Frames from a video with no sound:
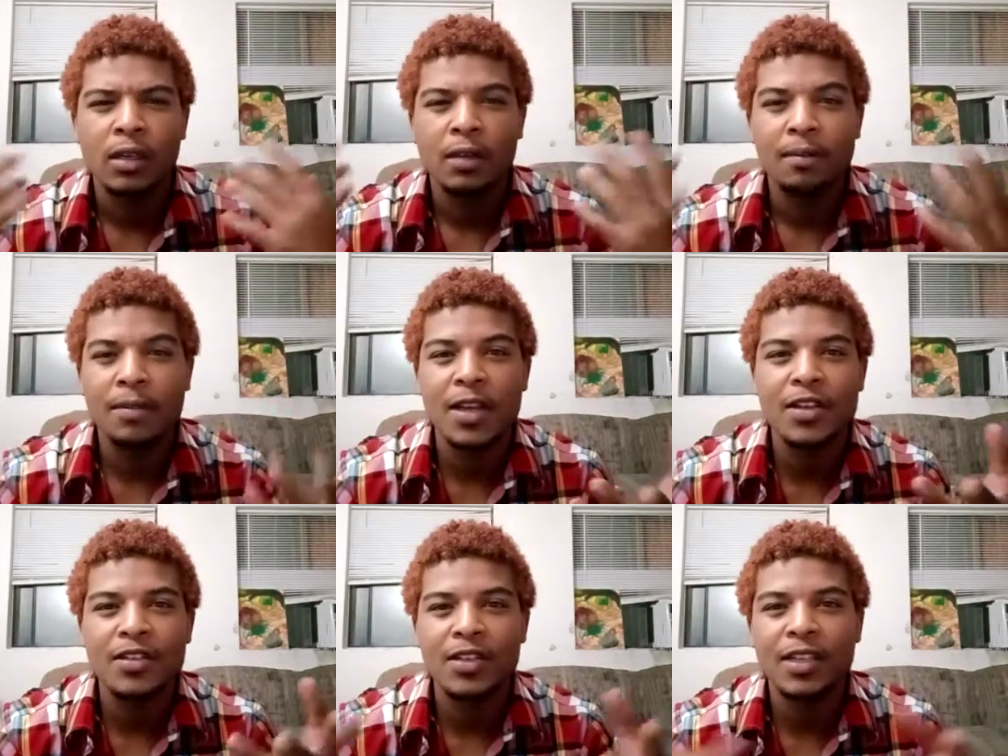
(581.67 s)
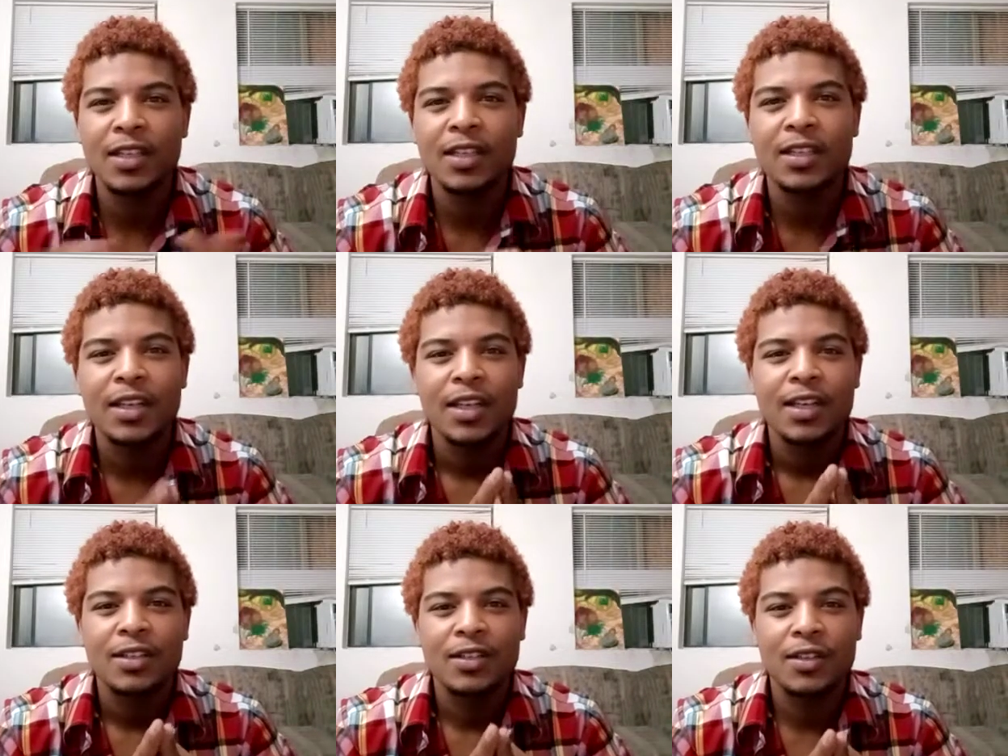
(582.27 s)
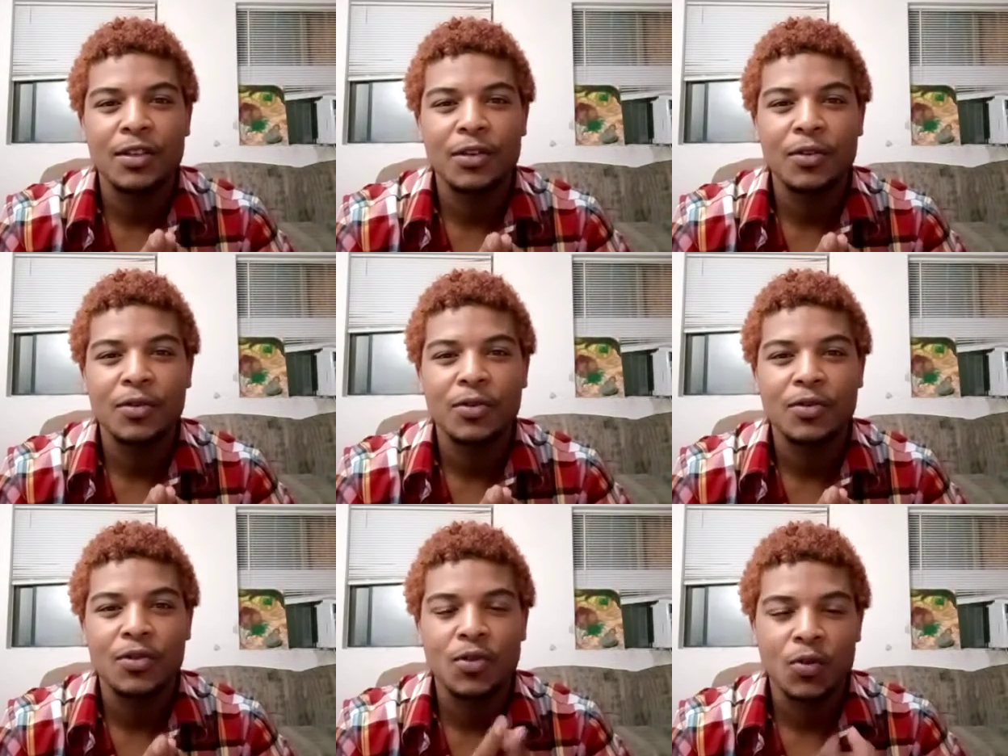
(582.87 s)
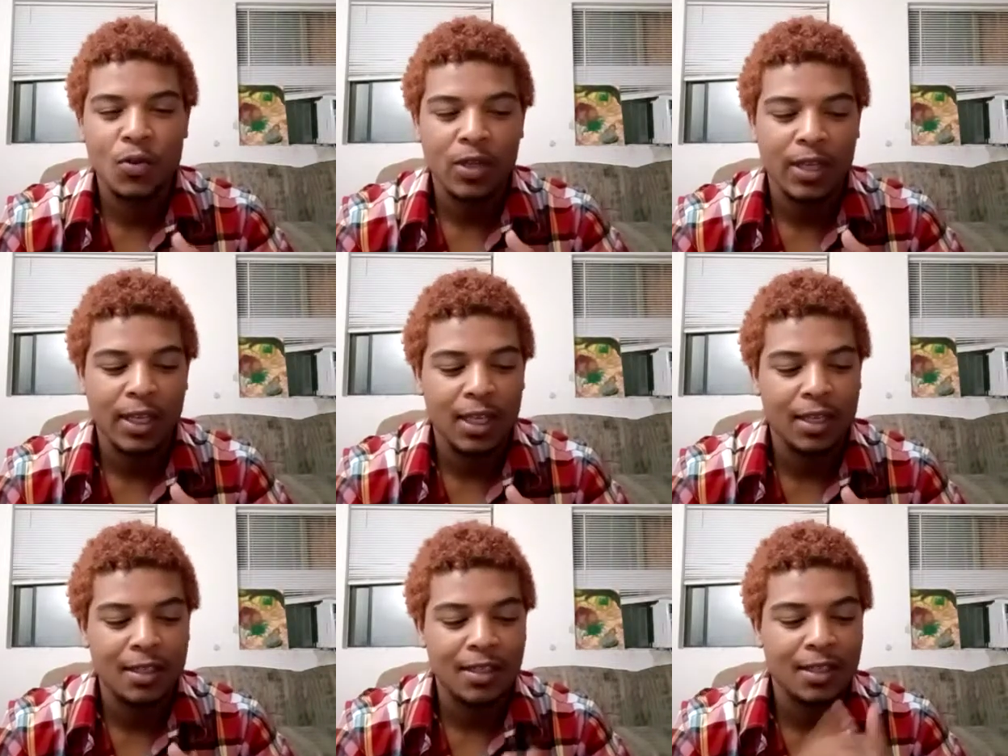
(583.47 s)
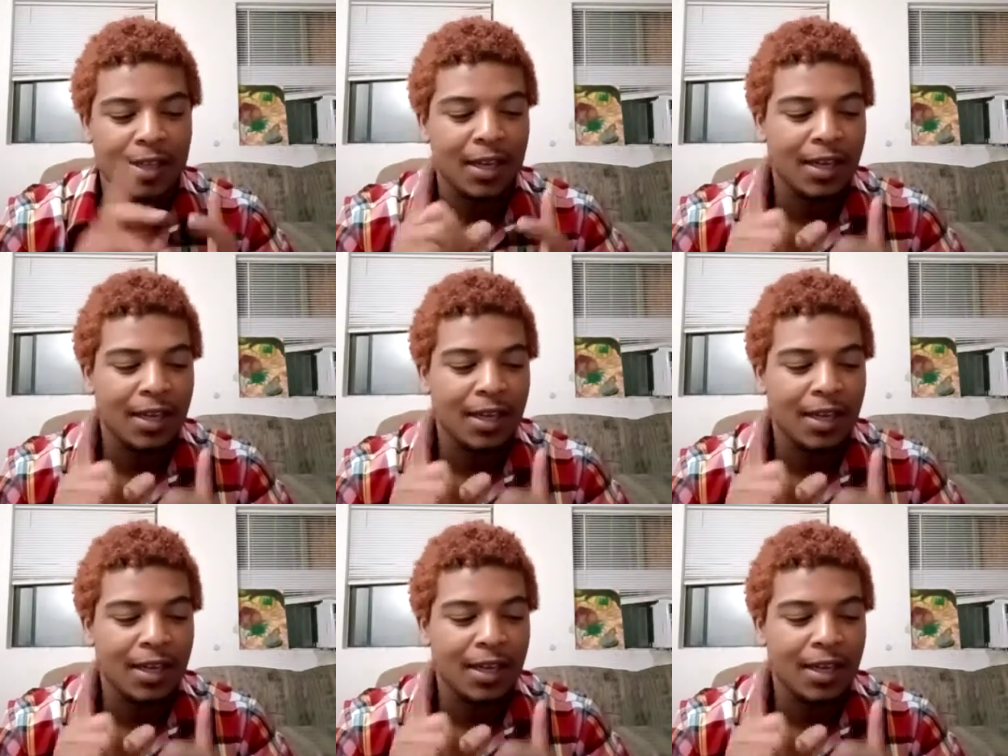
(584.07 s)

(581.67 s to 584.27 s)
mentioned to use to cleanse.